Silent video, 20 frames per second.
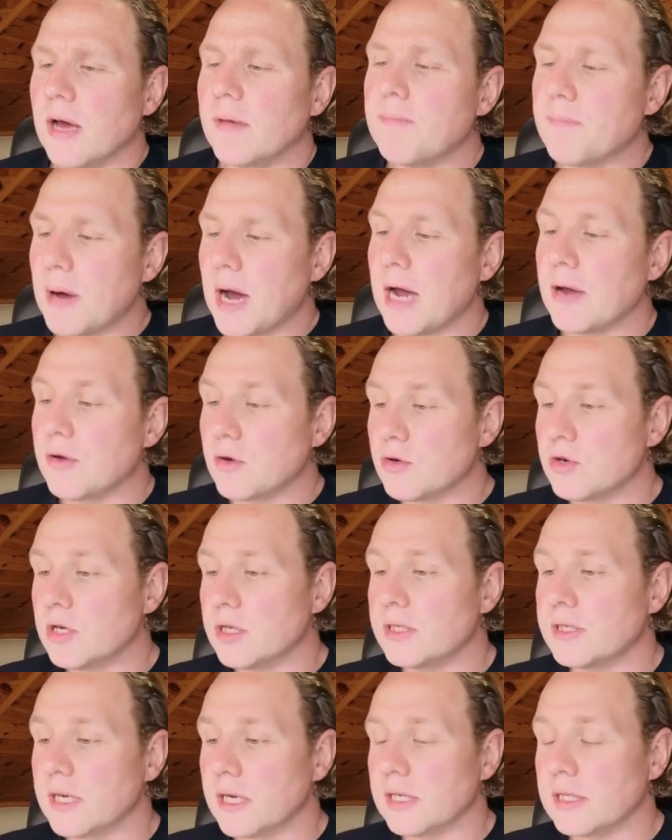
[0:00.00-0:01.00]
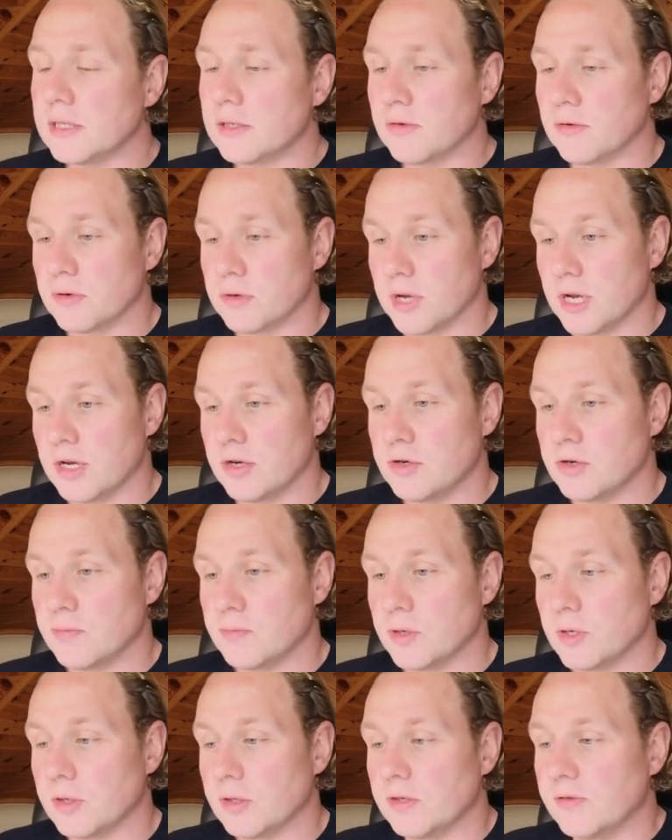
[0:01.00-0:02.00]
I I usually say it's the
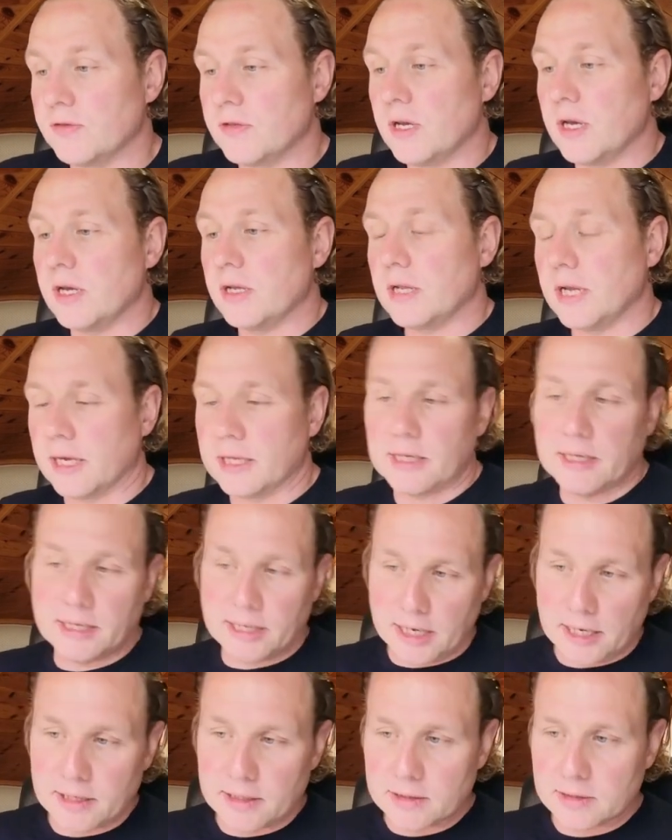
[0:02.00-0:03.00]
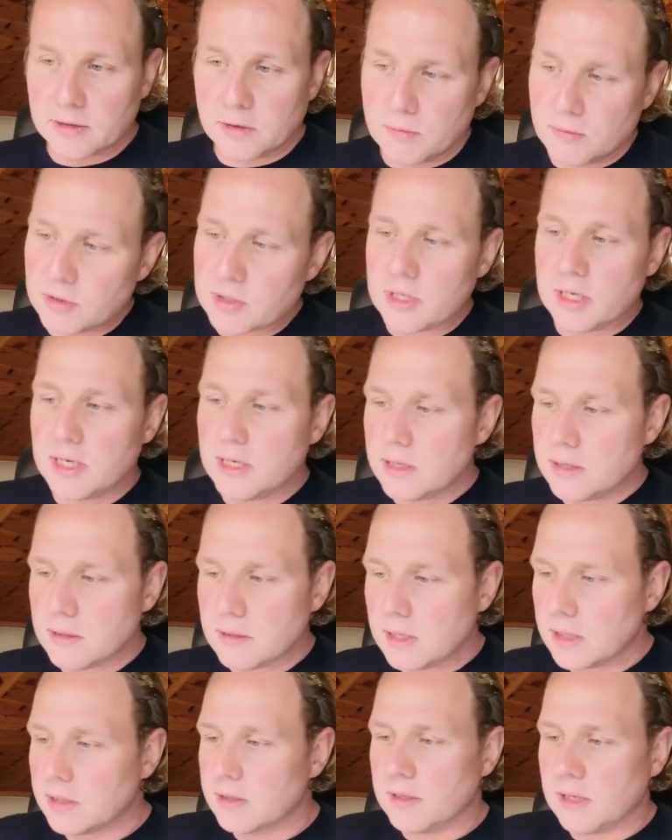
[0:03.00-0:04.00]
rotation because if they like the kicks, obviously
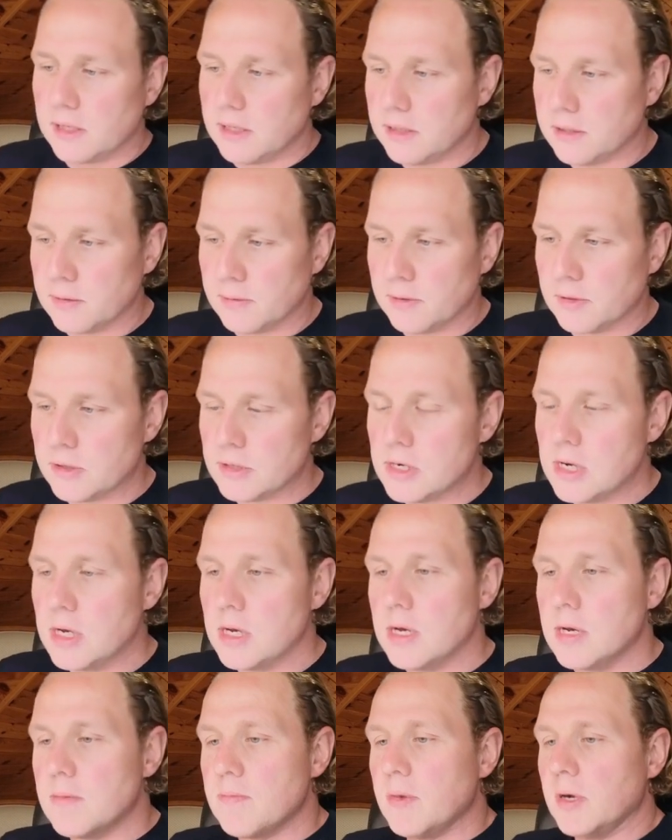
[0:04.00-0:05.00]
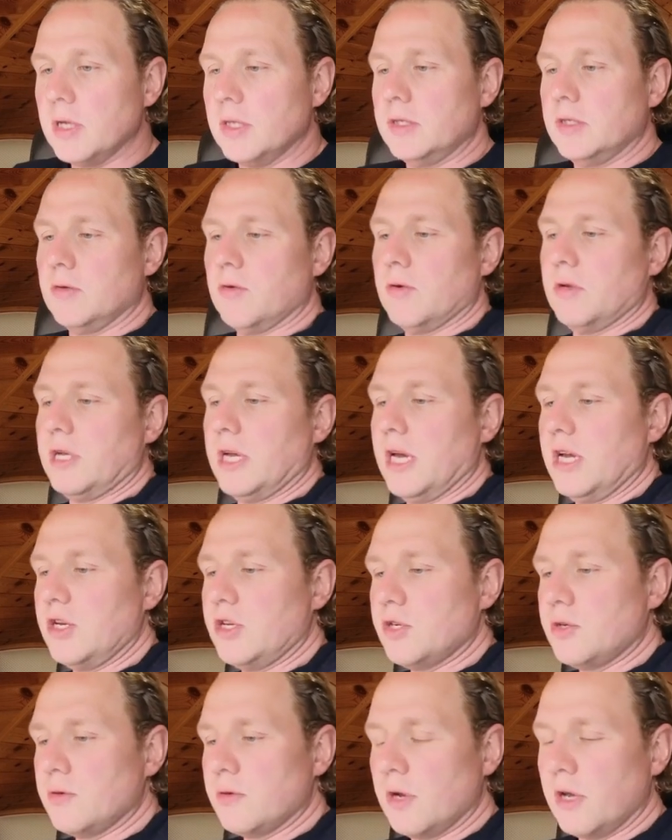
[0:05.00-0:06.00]
that that needs to be done, but it's the
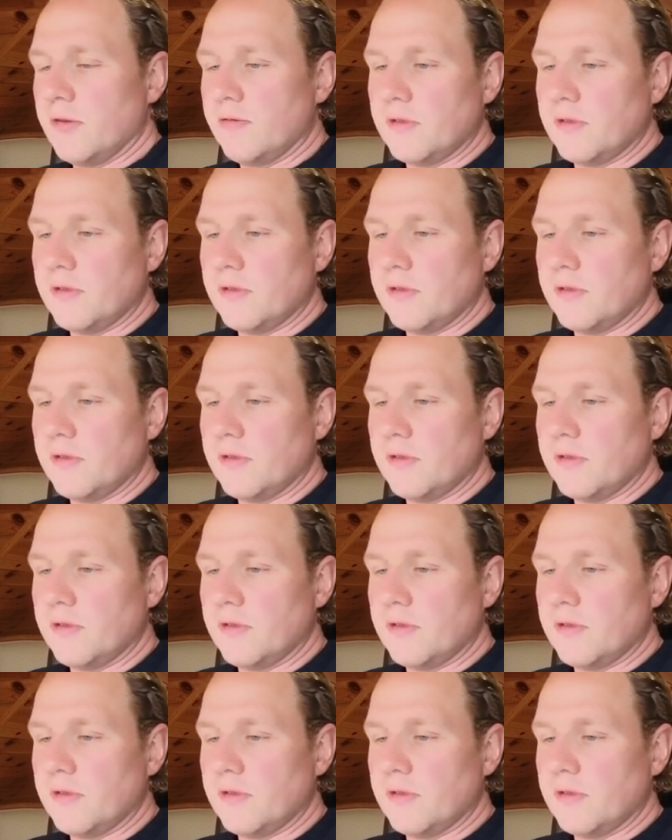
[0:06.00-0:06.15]
rotation.